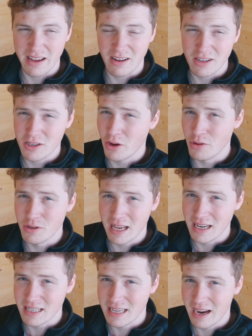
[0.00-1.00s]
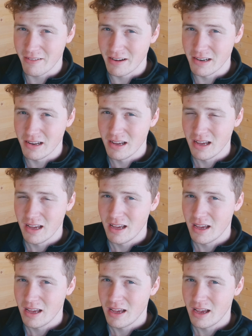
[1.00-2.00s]
are so utilitarian.
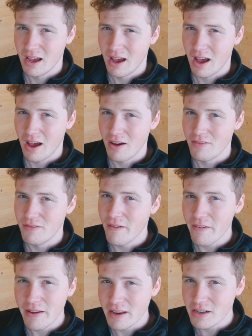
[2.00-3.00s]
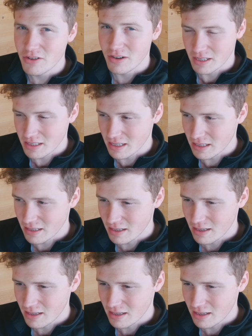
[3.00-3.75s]
Very interesting.